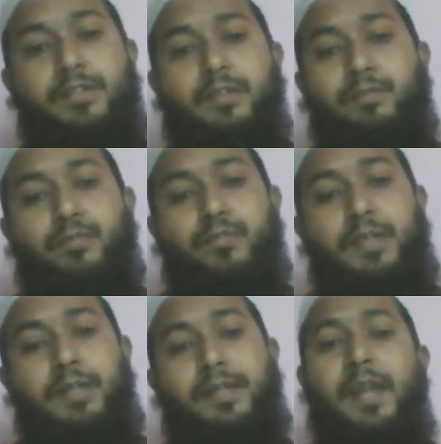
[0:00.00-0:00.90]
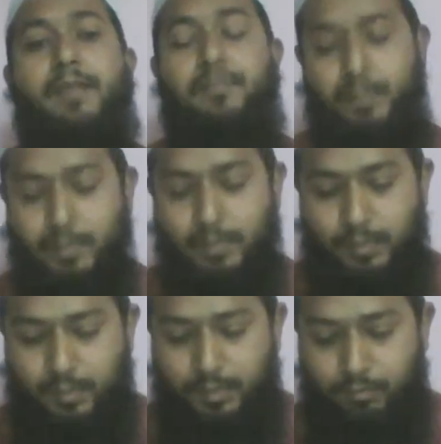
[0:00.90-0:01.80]
Suppose that time
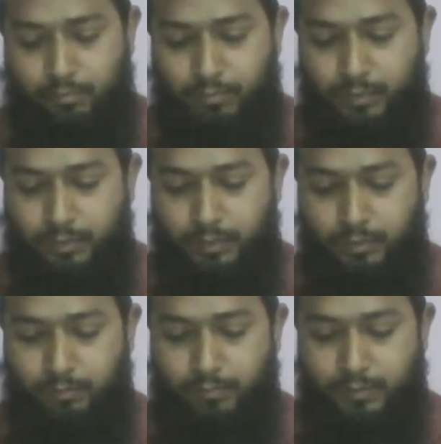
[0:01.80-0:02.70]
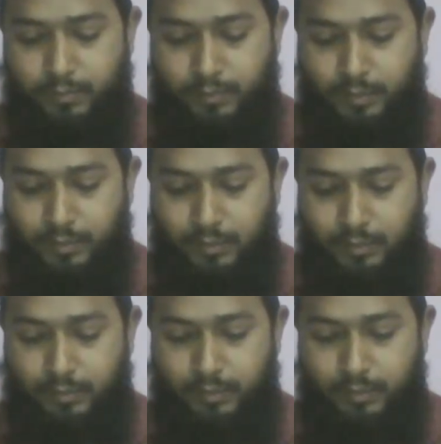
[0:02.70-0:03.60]
when he was there,